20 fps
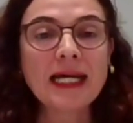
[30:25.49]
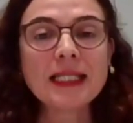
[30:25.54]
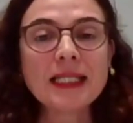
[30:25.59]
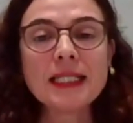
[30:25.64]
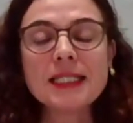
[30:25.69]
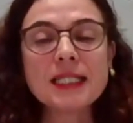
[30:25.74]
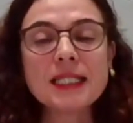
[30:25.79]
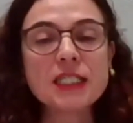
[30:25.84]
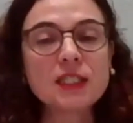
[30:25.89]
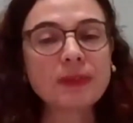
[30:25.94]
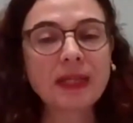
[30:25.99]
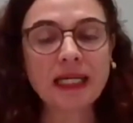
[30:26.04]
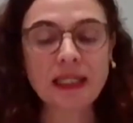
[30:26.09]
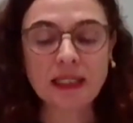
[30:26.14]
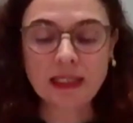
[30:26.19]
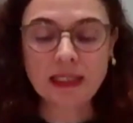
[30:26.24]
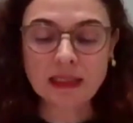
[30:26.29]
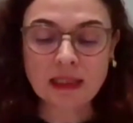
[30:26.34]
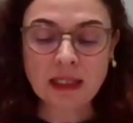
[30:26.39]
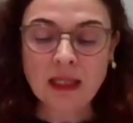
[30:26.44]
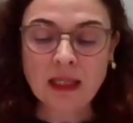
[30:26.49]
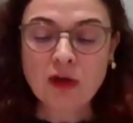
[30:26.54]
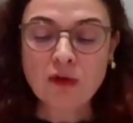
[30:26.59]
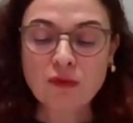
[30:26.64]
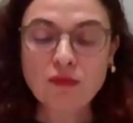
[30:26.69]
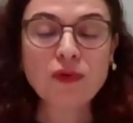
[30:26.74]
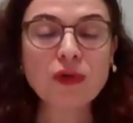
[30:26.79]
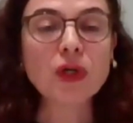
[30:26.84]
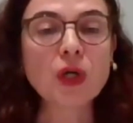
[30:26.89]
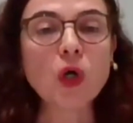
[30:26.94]
And this is valid
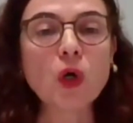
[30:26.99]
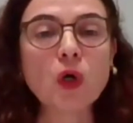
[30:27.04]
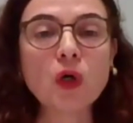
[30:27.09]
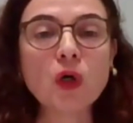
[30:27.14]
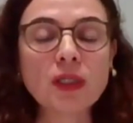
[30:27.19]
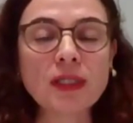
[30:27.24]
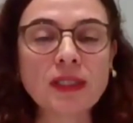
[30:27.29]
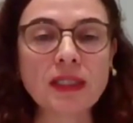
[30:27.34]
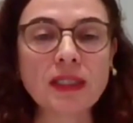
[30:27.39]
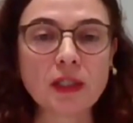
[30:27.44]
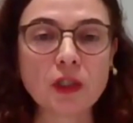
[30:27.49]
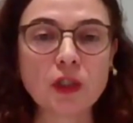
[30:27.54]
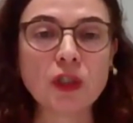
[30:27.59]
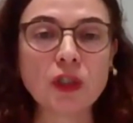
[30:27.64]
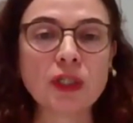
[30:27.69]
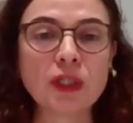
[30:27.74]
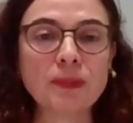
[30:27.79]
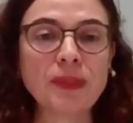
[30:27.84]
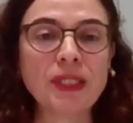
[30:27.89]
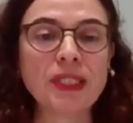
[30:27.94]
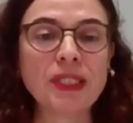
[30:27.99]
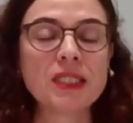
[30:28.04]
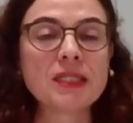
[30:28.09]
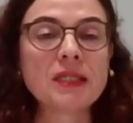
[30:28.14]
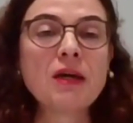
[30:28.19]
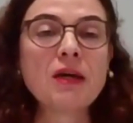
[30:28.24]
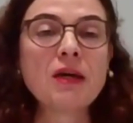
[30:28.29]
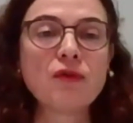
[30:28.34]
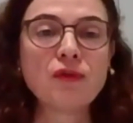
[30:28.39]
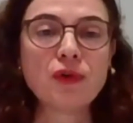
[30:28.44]
for all the
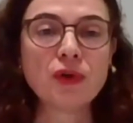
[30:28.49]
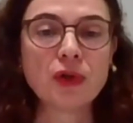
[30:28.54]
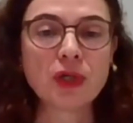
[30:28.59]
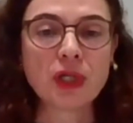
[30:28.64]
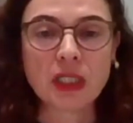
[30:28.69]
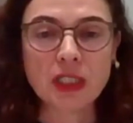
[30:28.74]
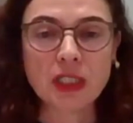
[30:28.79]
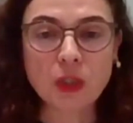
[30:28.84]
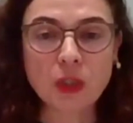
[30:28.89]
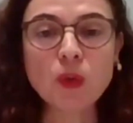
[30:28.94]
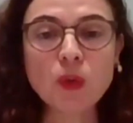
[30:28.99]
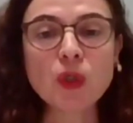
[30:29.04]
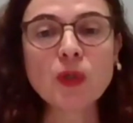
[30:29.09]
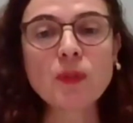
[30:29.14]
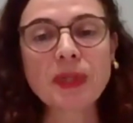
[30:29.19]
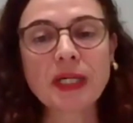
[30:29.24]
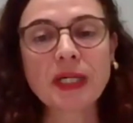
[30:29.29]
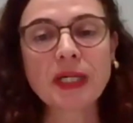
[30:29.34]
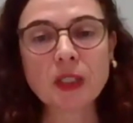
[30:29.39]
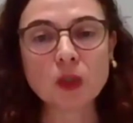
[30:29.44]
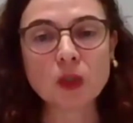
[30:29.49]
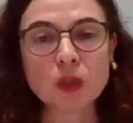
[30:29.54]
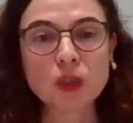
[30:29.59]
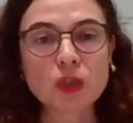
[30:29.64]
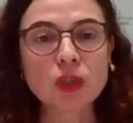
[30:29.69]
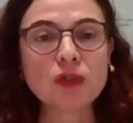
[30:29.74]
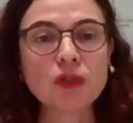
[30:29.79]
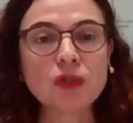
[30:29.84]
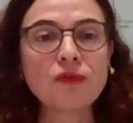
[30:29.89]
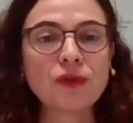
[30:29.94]
economies, for Europe and
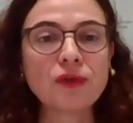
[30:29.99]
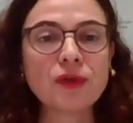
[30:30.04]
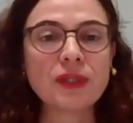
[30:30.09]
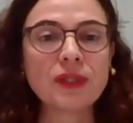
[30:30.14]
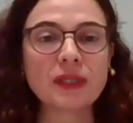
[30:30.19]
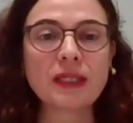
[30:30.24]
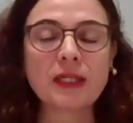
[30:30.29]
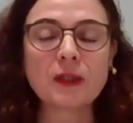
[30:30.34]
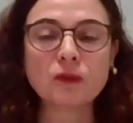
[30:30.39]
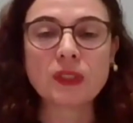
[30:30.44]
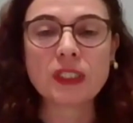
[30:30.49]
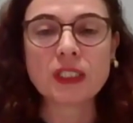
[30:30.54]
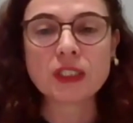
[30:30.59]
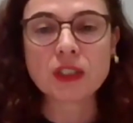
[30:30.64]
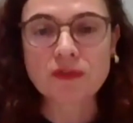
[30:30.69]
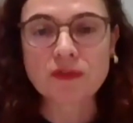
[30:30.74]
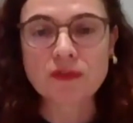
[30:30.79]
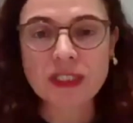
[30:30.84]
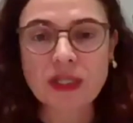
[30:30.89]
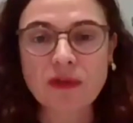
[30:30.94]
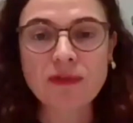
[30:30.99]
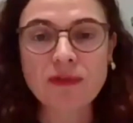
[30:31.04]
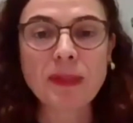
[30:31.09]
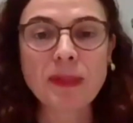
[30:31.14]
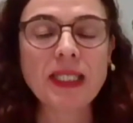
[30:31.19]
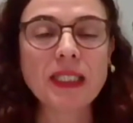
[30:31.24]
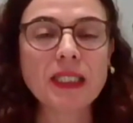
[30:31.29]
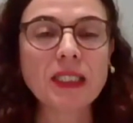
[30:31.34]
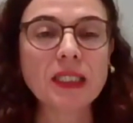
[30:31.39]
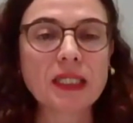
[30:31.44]
also for the countries of South
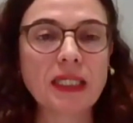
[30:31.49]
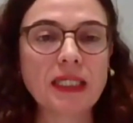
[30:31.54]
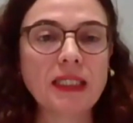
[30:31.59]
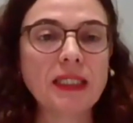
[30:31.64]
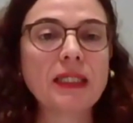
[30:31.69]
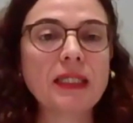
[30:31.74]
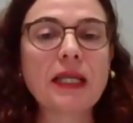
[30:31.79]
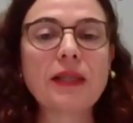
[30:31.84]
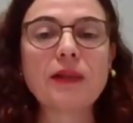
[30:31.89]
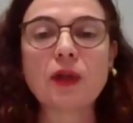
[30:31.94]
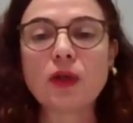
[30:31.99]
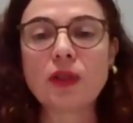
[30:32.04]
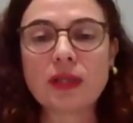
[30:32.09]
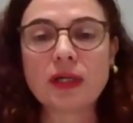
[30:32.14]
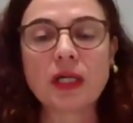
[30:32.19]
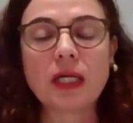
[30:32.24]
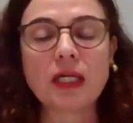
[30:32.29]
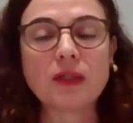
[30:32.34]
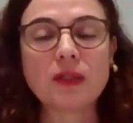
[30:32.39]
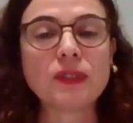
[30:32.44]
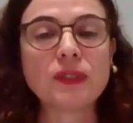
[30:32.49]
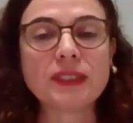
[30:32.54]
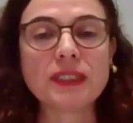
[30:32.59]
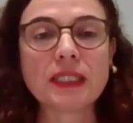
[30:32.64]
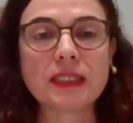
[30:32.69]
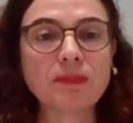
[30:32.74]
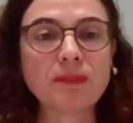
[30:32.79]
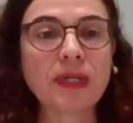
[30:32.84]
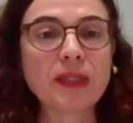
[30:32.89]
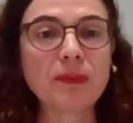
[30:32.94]
Mediterranean and other
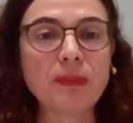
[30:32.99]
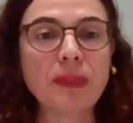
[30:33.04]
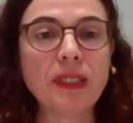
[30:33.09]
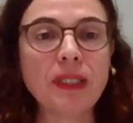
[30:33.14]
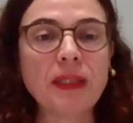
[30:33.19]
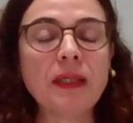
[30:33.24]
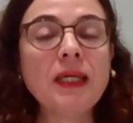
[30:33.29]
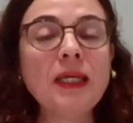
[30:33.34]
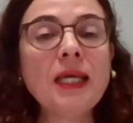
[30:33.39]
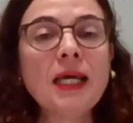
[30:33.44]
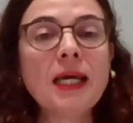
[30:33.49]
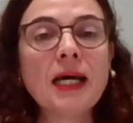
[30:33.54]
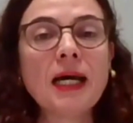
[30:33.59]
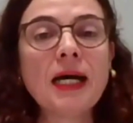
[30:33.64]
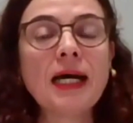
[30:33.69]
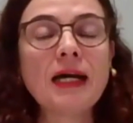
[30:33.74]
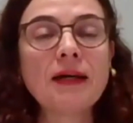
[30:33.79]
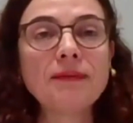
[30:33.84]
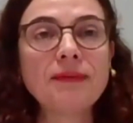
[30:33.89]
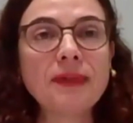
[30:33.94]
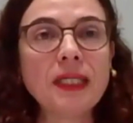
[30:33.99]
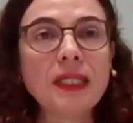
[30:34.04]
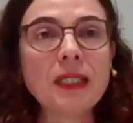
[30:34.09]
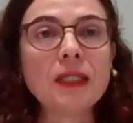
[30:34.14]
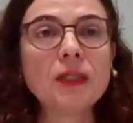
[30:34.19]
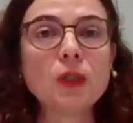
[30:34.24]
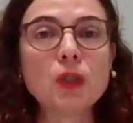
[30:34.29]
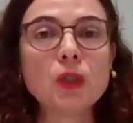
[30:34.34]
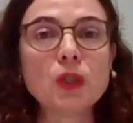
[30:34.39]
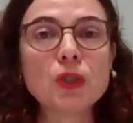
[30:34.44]
countries that might be
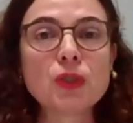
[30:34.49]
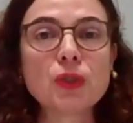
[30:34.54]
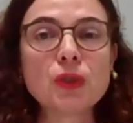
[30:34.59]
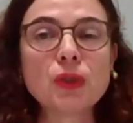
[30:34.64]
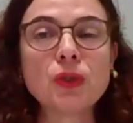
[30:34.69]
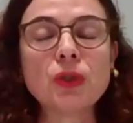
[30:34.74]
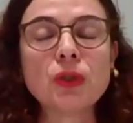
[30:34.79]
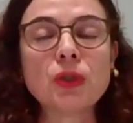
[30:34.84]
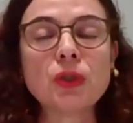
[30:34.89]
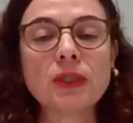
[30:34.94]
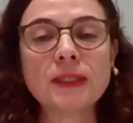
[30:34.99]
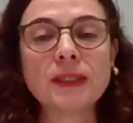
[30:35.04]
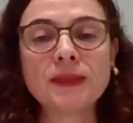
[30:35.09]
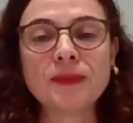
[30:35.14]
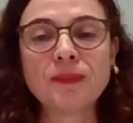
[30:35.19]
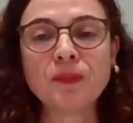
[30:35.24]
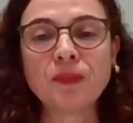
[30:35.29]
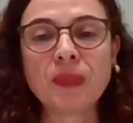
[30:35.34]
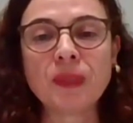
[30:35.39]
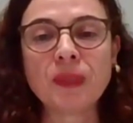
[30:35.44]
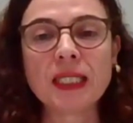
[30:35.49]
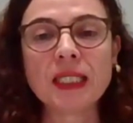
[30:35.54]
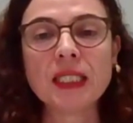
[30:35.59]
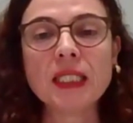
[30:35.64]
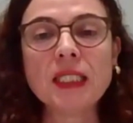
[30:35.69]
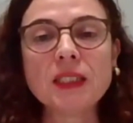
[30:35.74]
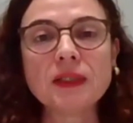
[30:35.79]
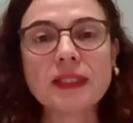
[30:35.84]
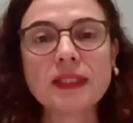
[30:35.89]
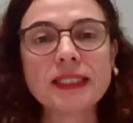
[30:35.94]
having also
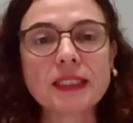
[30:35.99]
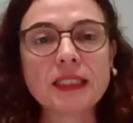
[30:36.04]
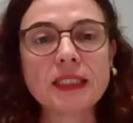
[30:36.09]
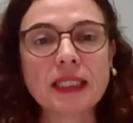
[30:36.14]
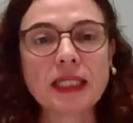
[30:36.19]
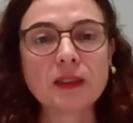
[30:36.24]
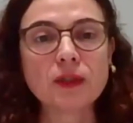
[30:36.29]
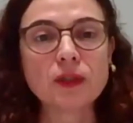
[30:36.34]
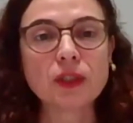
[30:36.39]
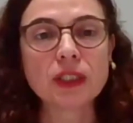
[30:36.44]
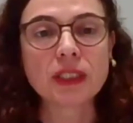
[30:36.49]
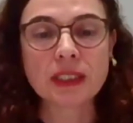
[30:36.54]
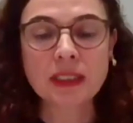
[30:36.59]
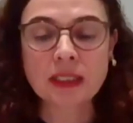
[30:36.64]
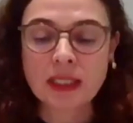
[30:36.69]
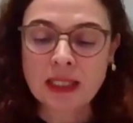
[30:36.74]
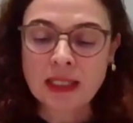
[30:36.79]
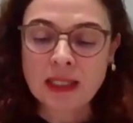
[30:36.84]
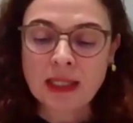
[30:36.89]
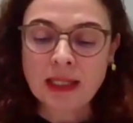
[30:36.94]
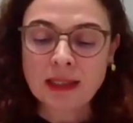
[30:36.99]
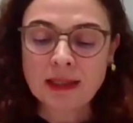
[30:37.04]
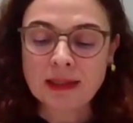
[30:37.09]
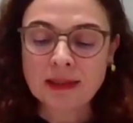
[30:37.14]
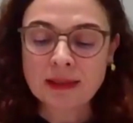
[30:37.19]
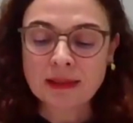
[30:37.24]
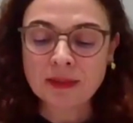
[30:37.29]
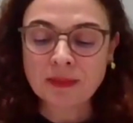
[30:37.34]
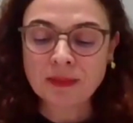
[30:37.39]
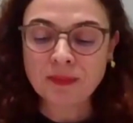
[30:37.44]
an interest in hydrogen
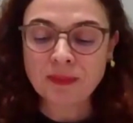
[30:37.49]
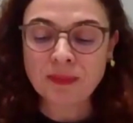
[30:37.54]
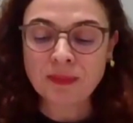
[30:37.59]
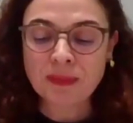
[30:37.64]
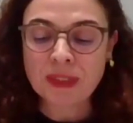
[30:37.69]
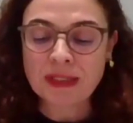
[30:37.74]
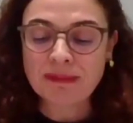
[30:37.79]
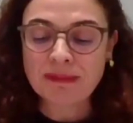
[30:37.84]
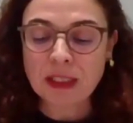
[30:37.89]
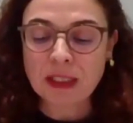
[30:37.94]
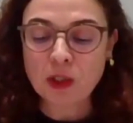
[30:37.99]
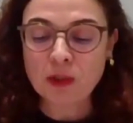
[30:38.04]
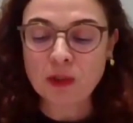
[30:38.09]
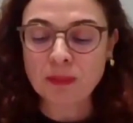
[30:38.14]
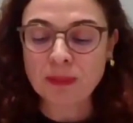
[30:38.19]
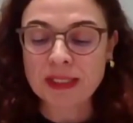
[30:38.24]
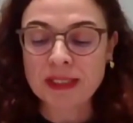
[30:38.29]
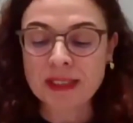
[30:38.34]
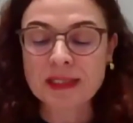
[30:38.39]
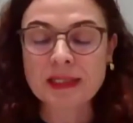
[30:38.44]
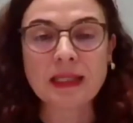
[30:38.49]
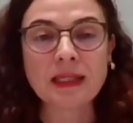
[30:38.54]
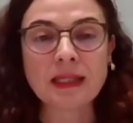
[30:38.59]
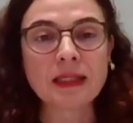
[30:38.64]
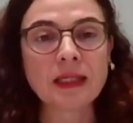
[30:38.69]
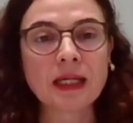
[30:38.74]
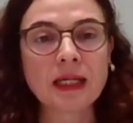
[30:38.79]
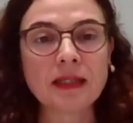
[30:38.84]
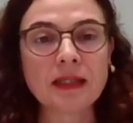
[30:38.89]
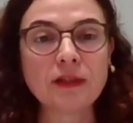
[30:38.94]
developments
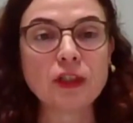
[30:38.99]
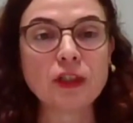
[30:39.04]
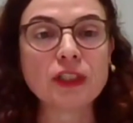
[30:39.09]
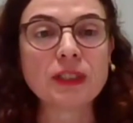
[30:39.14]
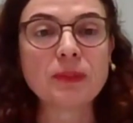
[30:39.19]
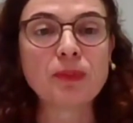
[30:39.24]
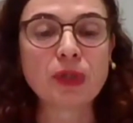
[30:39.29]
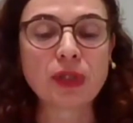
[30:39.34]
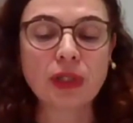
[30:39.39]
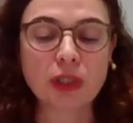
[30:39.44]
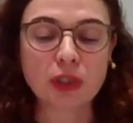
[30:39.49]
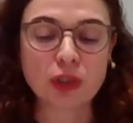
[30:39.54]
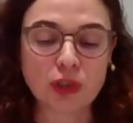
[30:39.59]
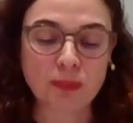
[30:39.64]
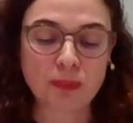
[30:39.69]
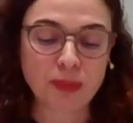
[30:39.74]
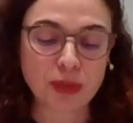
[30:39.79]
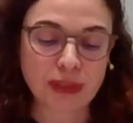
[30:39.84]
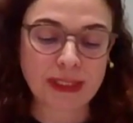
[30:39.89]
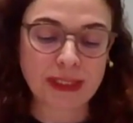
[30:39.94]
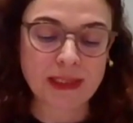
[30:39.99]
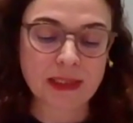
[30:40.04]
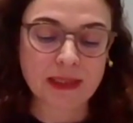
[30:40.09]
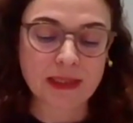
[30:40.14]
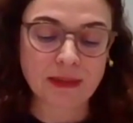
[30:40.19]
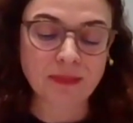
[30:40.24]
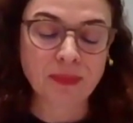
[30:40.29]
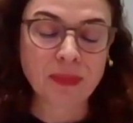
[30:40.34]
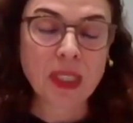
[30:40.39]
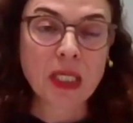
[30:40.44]
and hydrogen production
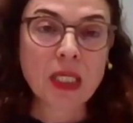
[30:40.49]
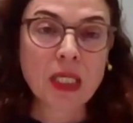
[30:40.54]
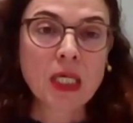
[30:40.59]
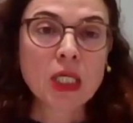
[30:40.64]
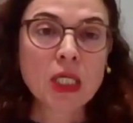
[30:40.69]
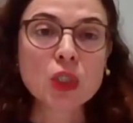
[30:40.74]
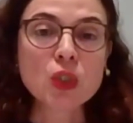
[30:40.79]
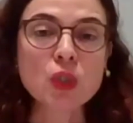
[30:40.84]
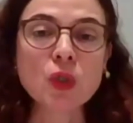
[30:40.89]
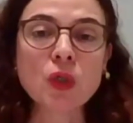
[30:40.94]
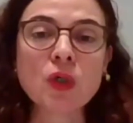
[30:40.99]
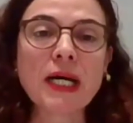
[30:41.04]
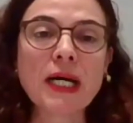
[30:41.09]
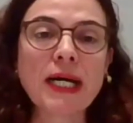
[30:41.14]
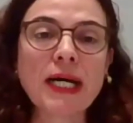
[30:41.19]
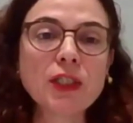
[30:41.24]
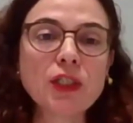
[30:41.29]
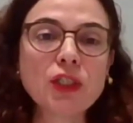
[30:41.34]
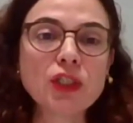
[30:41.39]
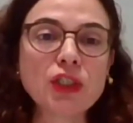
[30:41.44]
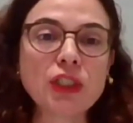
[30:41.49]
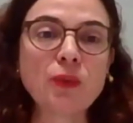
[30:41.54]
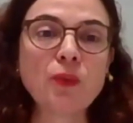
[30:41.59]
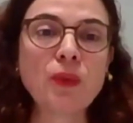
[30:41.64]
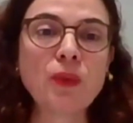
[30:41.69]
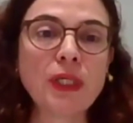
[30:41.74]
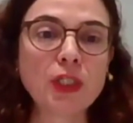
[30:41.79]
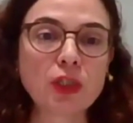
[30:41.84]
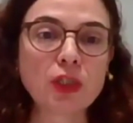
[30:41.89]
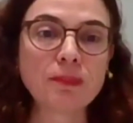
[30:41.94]
potential. So
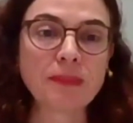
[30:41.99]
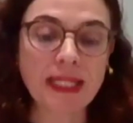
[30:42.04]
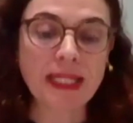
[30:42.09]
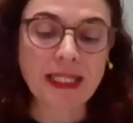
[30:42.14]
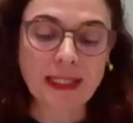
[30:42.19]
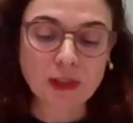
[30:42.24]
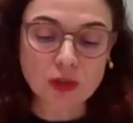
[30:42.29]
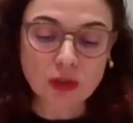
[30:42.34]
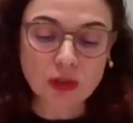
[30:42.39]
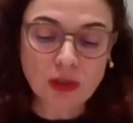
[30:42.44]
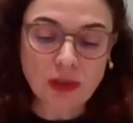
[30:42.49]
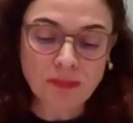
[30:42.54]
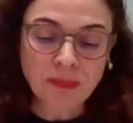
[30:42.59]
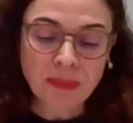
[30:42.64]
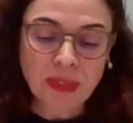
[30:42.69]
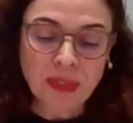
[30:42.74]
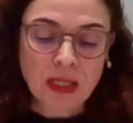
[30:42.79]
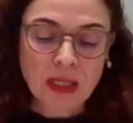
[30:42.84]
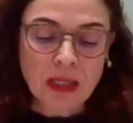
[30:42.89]
hydrogen will not make it all,